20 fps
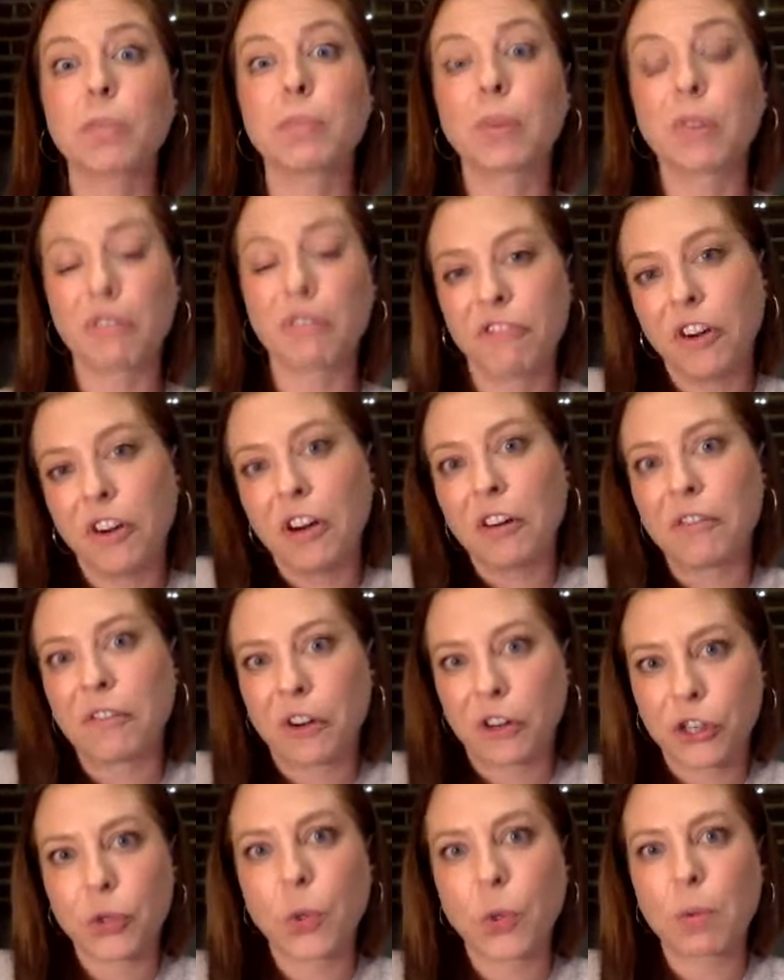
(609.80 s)
right. prefer
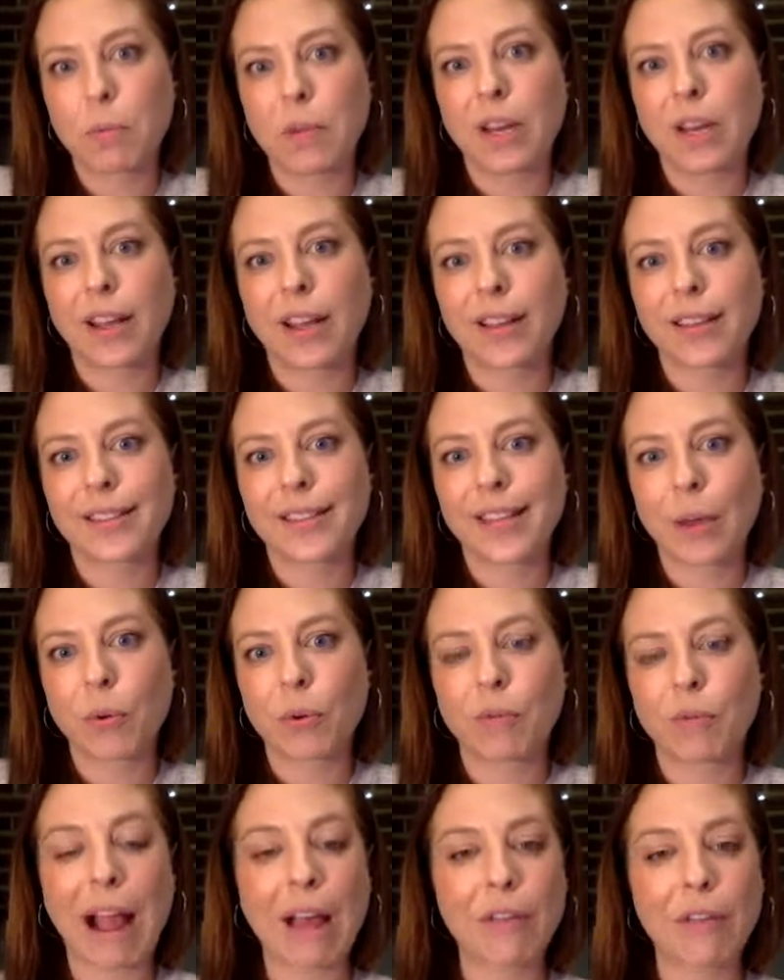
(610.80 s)
virtual meetings. They would
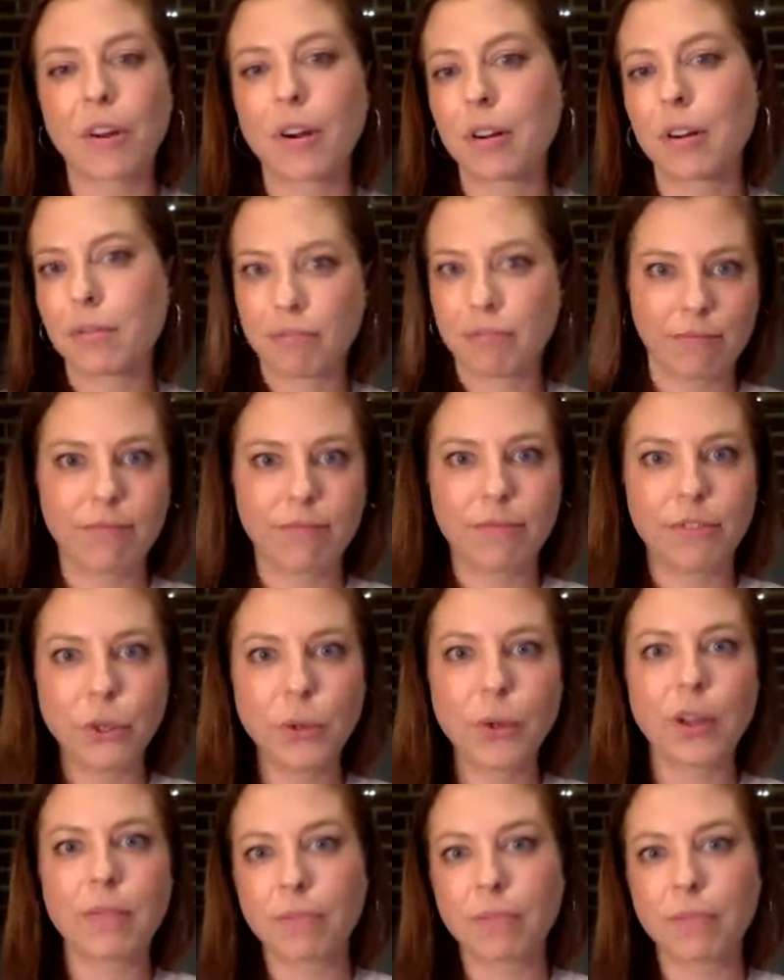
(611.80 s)
yeah. rather do
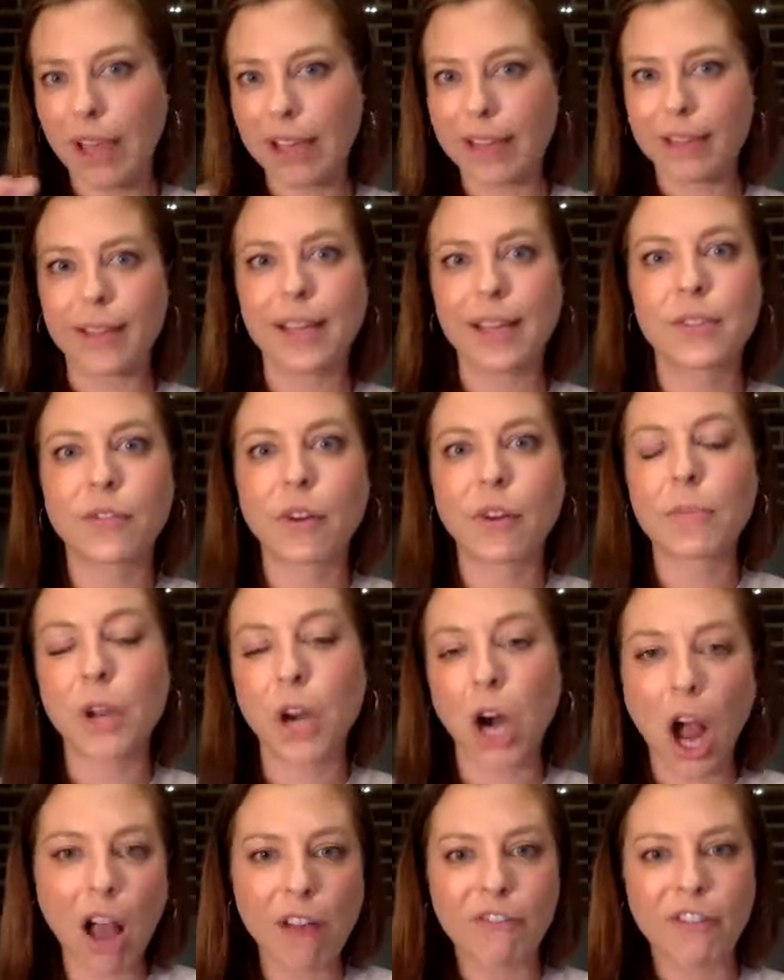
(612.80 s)
it like this from
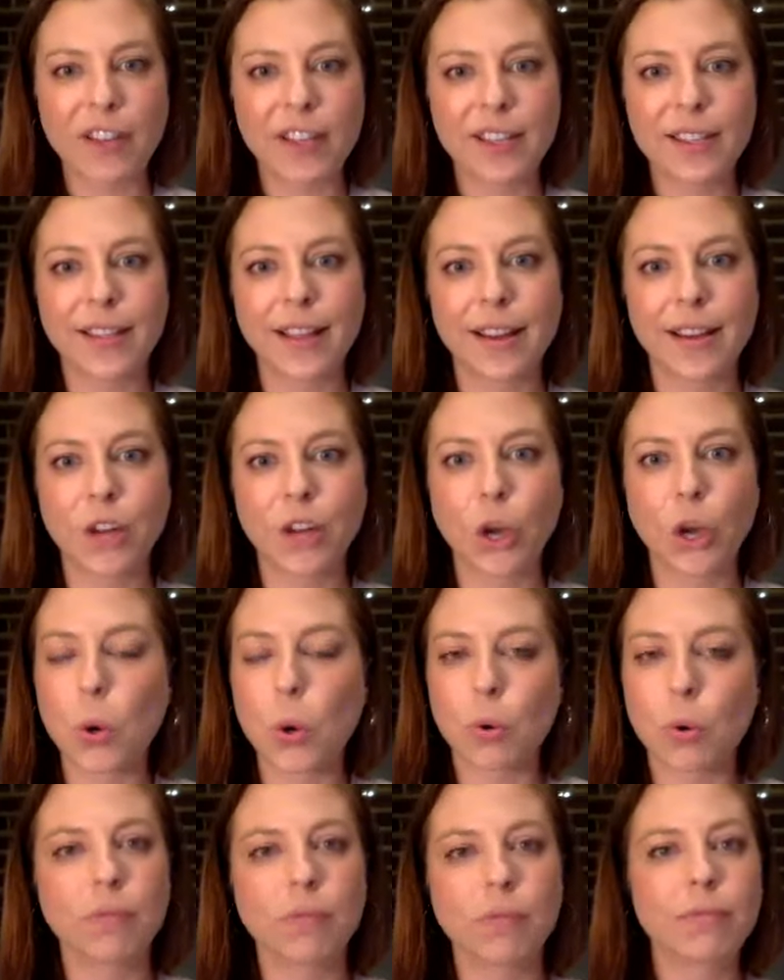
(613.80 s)
their office than go
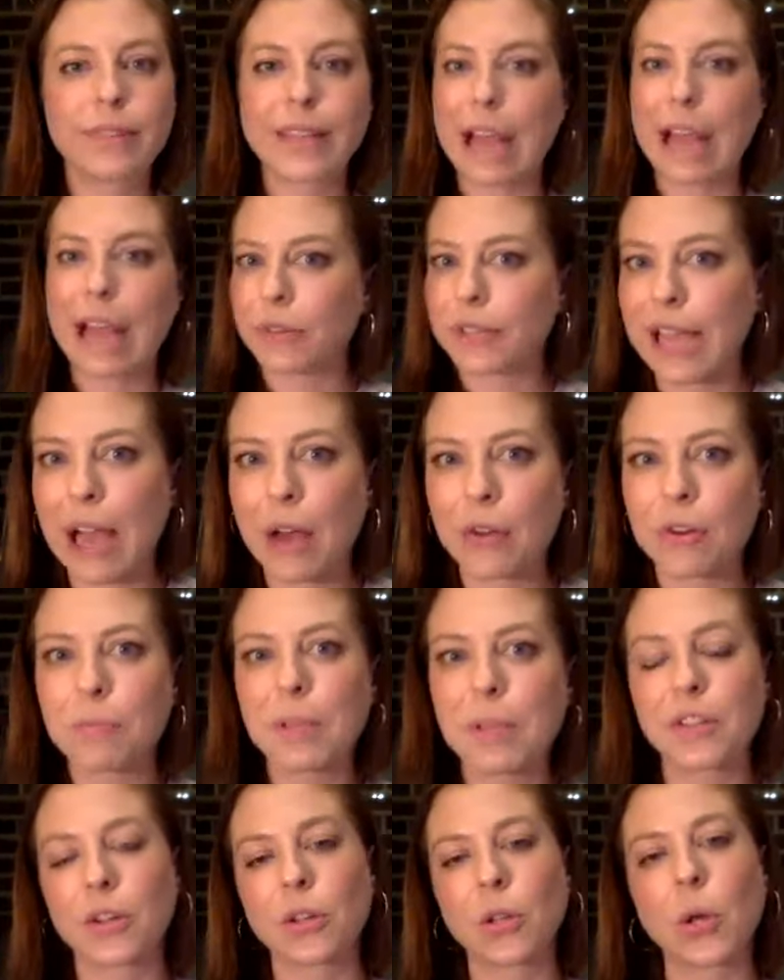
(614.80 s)
right. downtown to
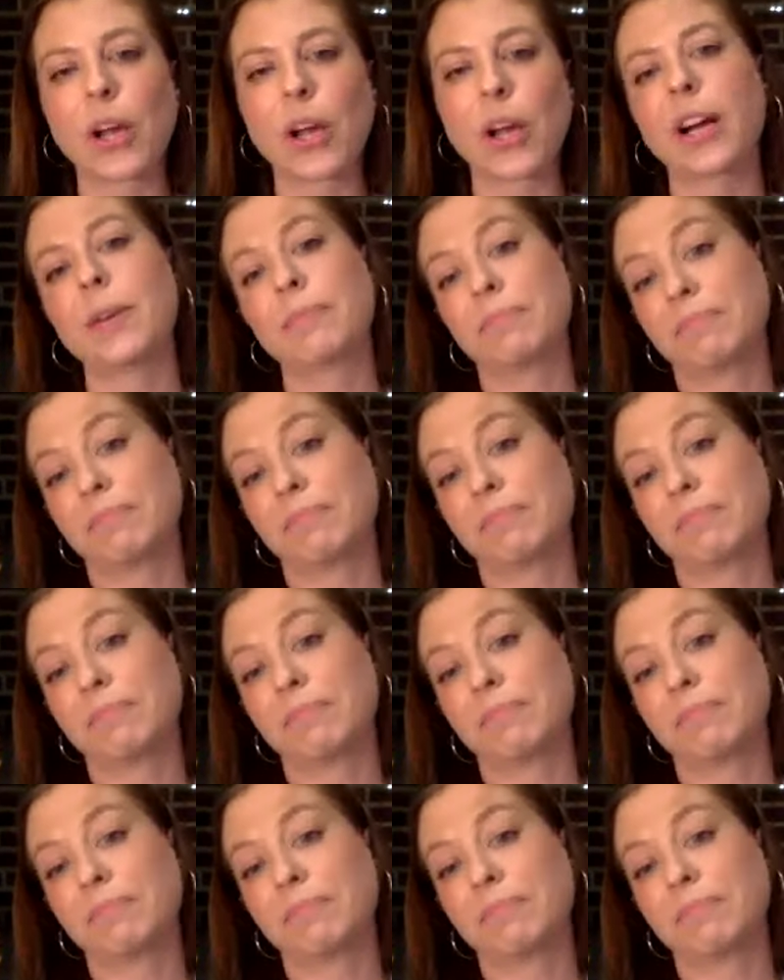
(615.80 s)
meet their lawyer.